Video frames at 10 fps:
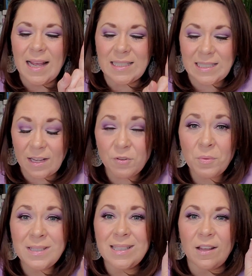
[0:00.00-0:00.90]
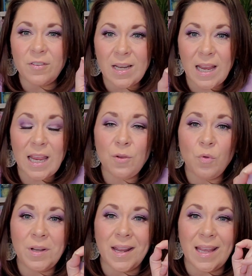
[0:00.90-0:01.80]
717,
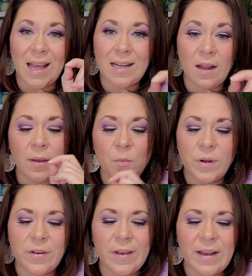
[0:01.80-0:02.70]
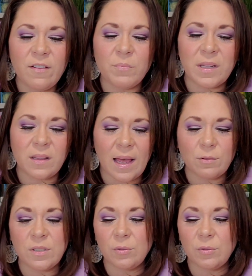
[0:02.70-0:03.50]
818, and 919 have been loud.